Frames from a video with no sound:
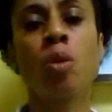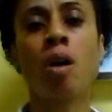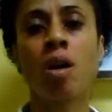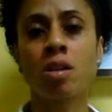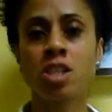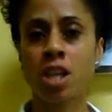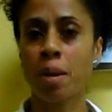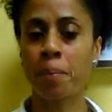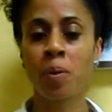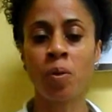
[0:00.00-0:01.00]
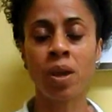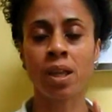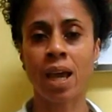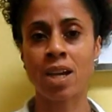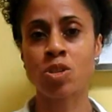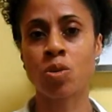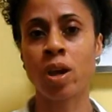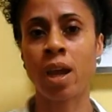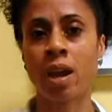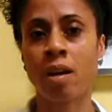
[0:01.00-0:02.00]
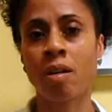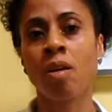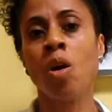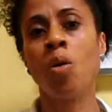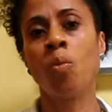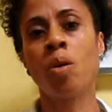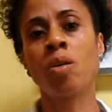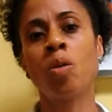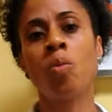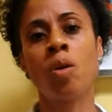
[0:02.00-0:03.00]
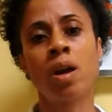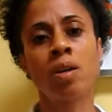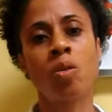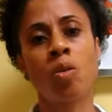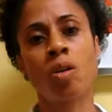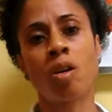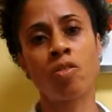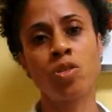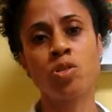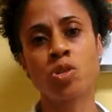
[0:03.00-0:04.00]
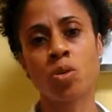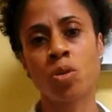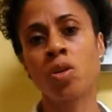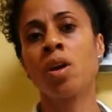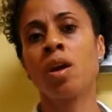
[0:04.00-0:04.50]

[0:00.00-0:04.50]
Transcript: our Shampooing Natural Hair 101 on our future